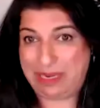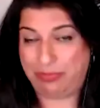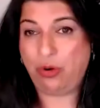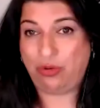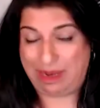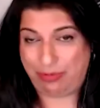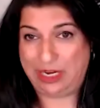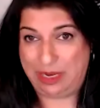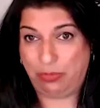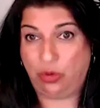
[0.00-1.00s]
a programmer
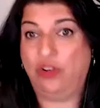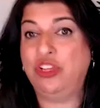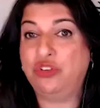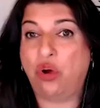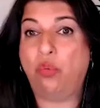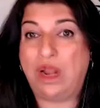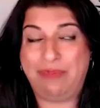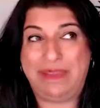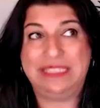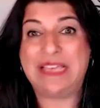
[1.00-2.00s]
anymore, or you don't want to
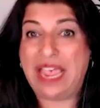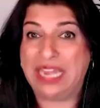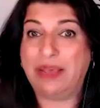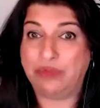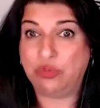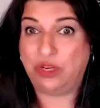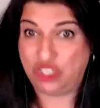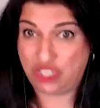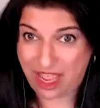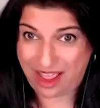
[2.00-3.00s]
be tied up to a
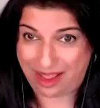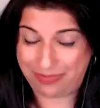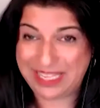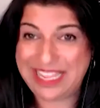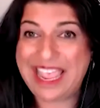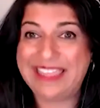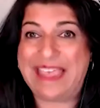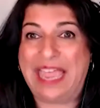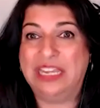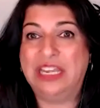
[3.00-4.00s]
job,
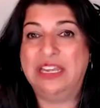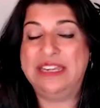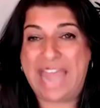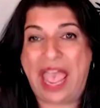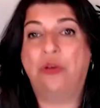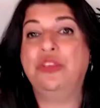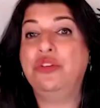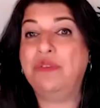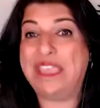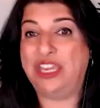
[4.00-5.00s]
that now
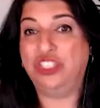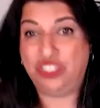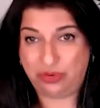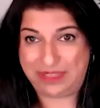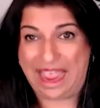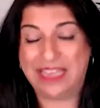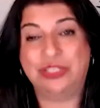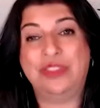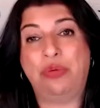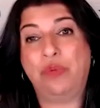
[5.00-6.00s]
you can do that.
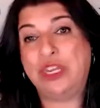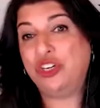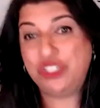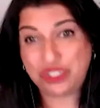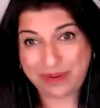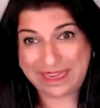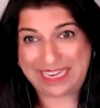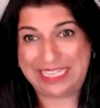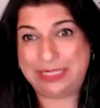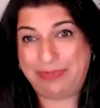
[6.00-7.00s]
So then when you're doing
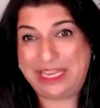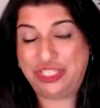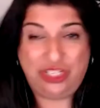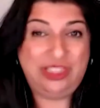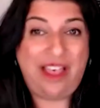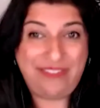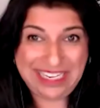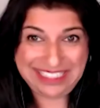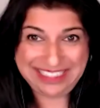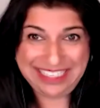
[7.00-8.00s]
it, it's because you love
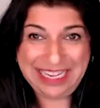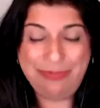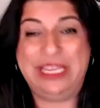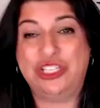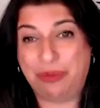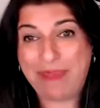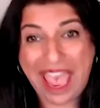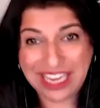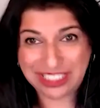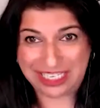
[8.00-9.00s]
it because you're
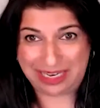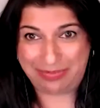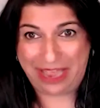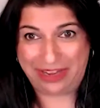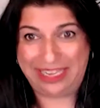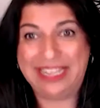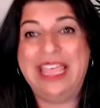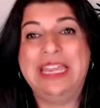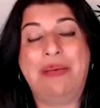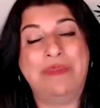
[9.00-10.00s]
passionate about it,
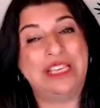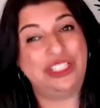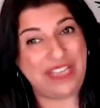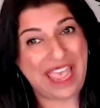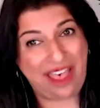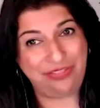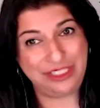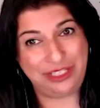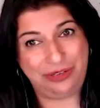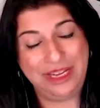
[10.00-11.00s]
not because you have
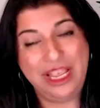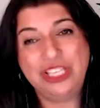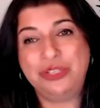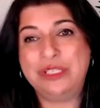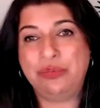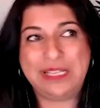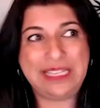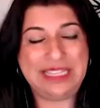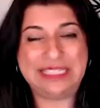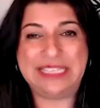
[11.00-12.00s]
to. So it's
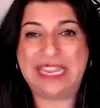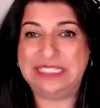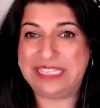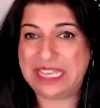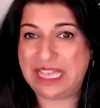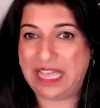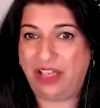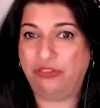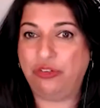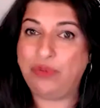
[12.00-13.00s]
really this idea
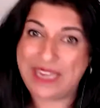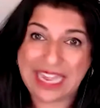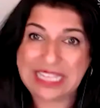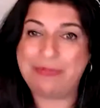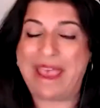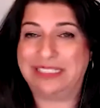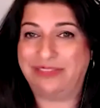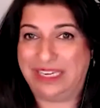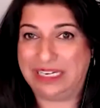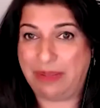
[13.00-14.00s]
of creating the
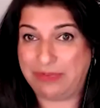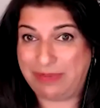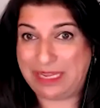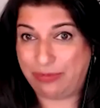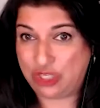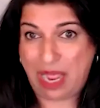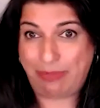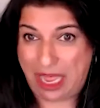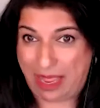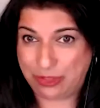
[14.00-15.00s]
passive income to become job
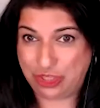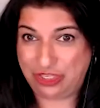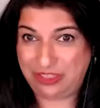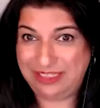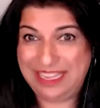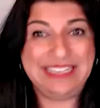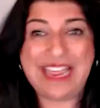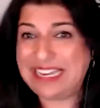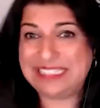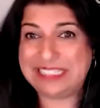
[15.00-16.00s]
optional,
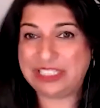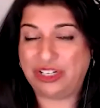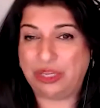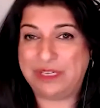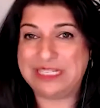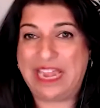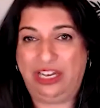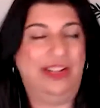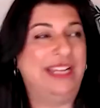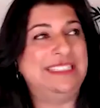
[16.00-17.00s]
not necessarily
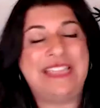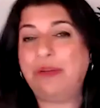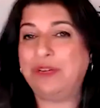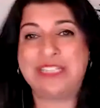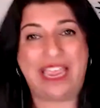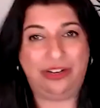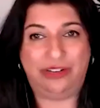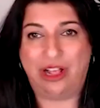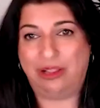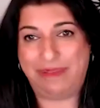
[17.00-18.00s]
retire. I say retire
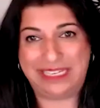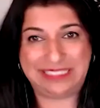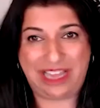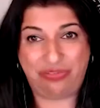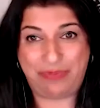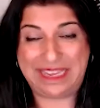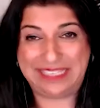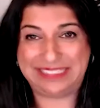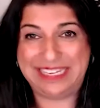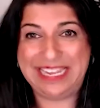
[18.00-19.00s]
and all my stuff
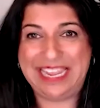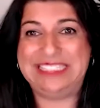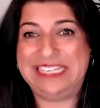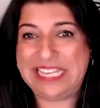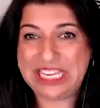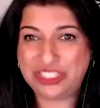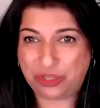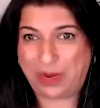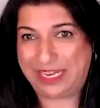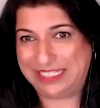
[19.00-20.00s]
because it's an
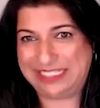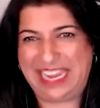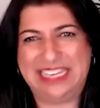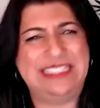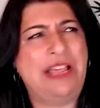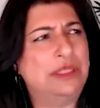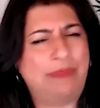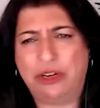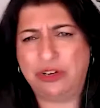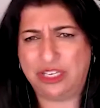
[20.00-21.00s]
easier way to say it sounds
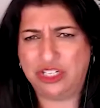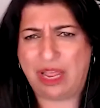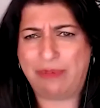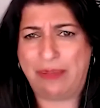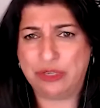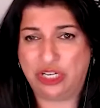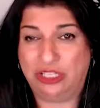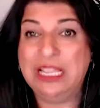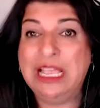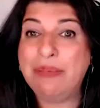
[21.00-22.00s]
better than job
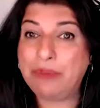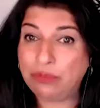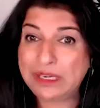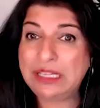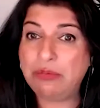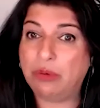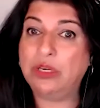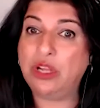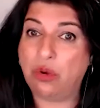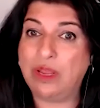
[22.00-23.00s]
optional. But really, what we're
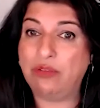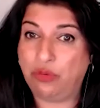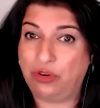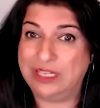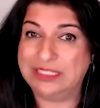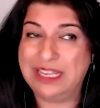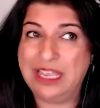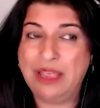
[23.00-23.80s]
going for is